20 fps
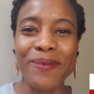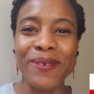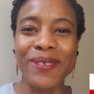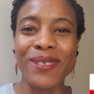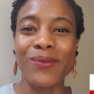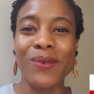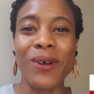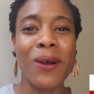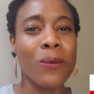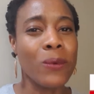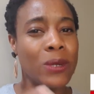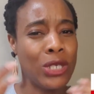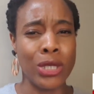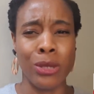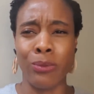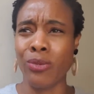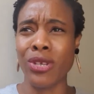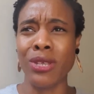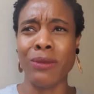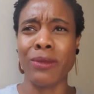as well, which is
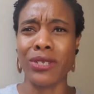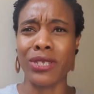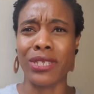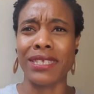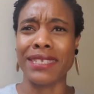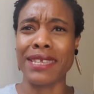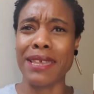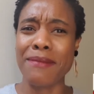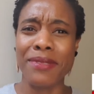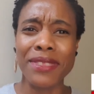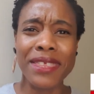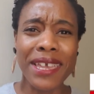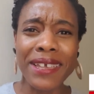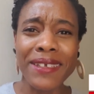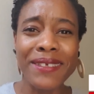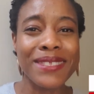pretty much the same thing.